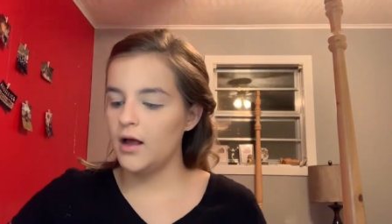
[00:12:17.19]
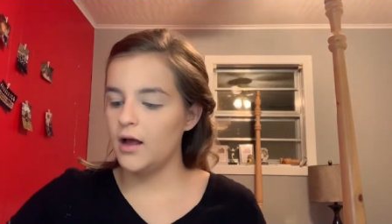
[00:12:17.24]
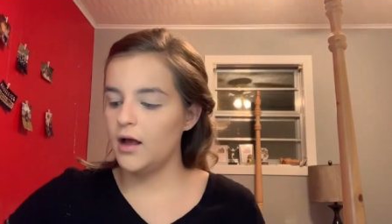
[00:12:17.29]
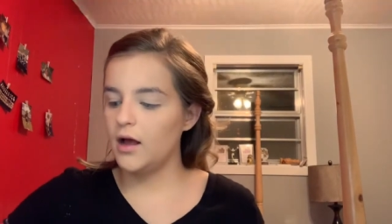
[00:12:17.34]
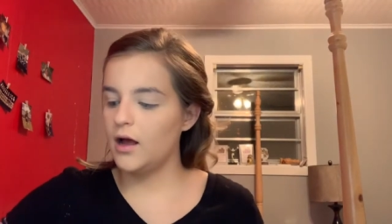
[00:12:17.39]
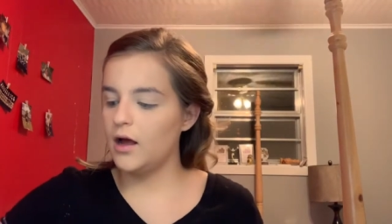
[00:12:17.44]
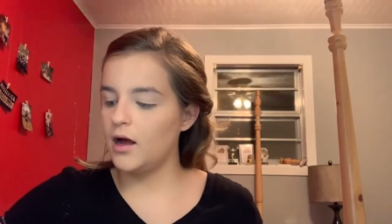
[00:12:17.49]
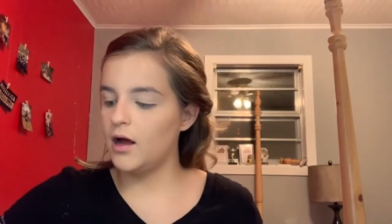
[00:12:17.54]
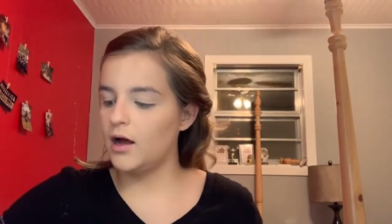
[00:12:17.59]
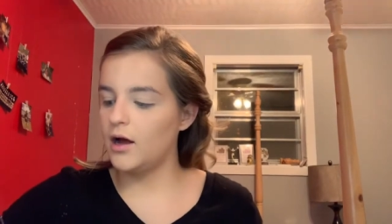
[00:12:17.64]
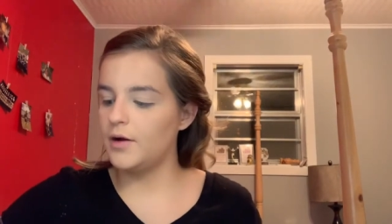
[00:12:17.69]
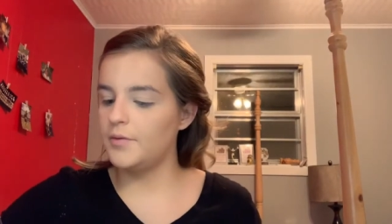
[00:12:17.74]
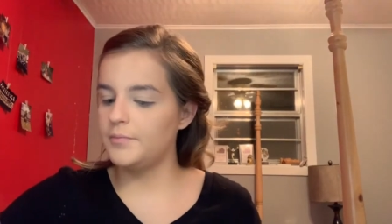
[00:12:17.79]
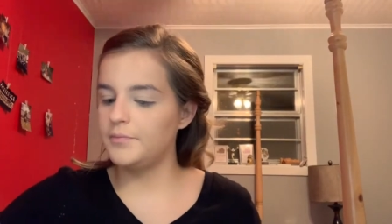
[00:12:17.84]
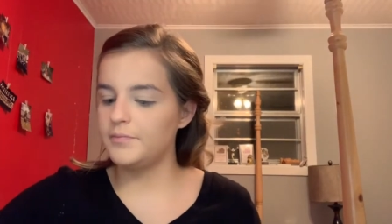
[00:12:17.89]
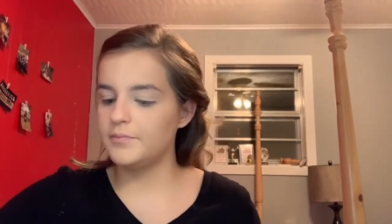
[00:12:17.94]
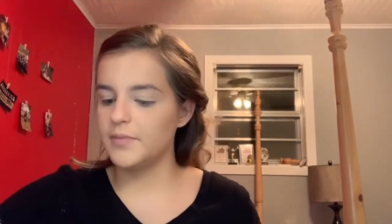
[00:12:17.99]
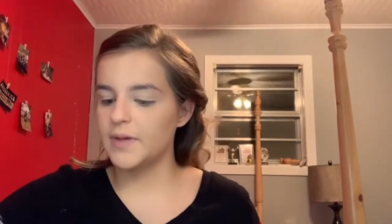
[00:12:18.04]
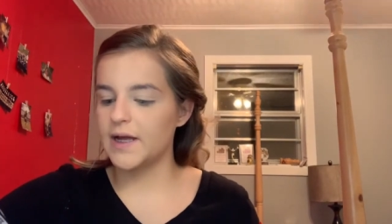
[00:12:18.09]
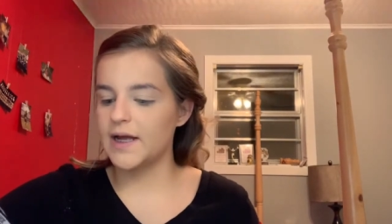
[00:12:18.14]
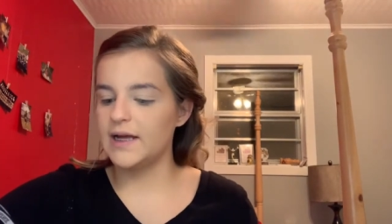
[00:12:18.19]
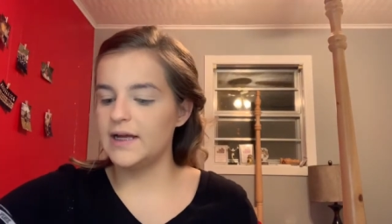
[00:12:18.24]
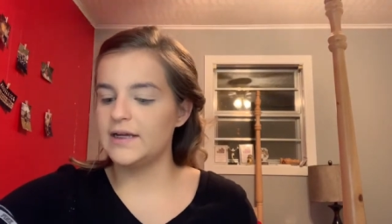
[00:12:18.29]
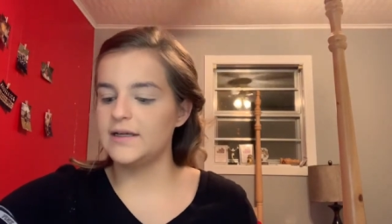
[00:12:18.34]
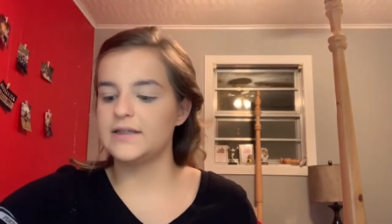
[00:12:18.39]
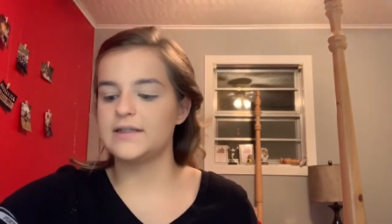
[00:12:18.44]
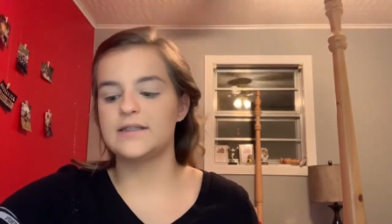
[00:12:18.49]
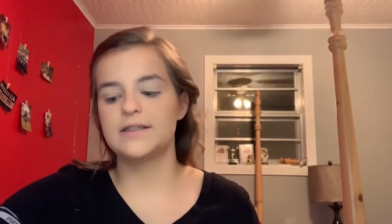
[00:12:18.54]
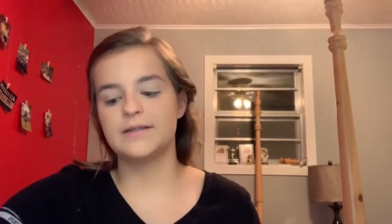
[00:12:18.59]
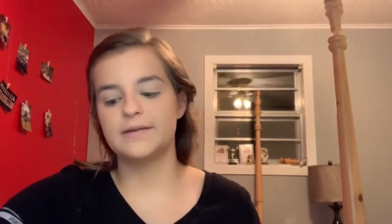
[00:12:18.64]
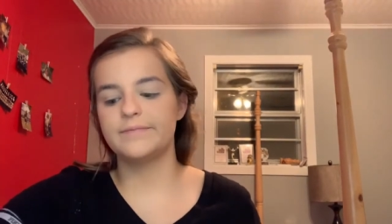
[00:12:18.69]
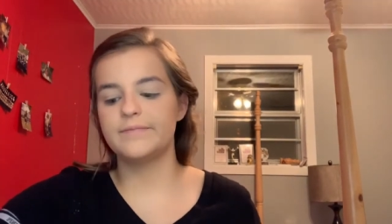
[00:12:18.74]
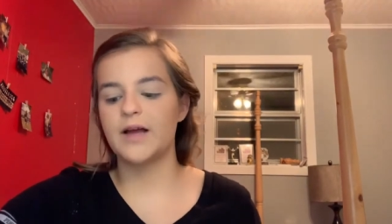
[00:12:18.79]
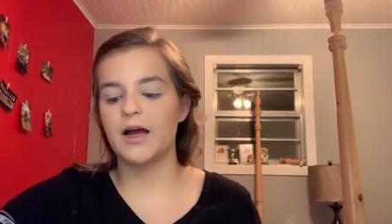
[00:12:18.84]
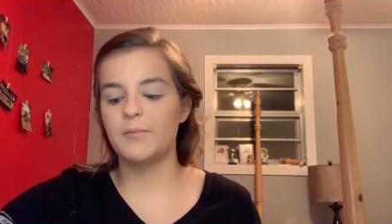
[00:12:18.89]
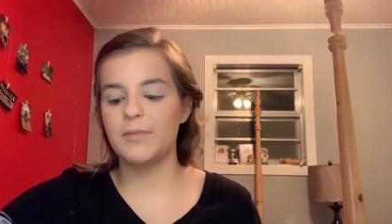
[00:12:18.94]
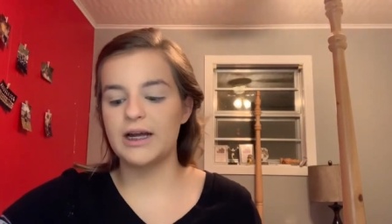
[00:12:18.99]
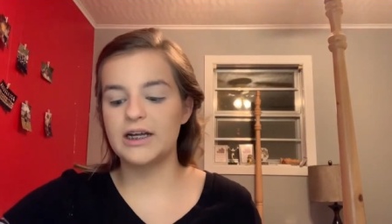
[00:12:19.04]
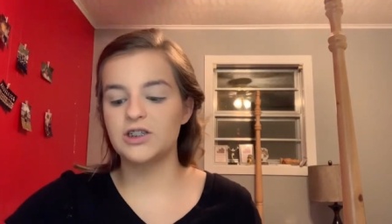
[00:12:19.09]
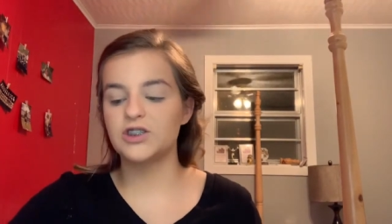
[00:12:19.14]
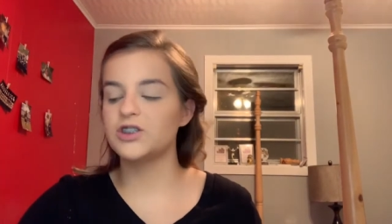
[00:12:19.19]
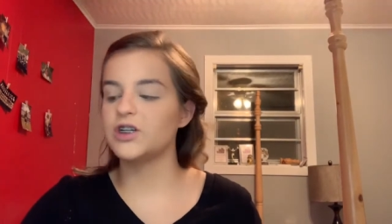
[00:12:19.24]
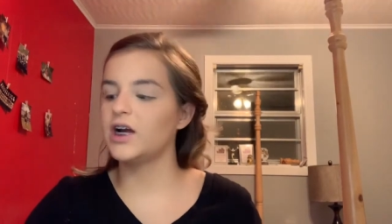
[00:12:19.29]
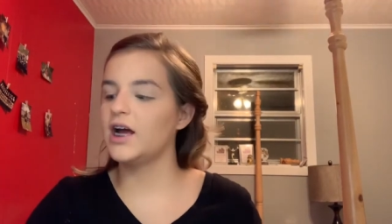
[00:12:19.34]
um, because I'm extra.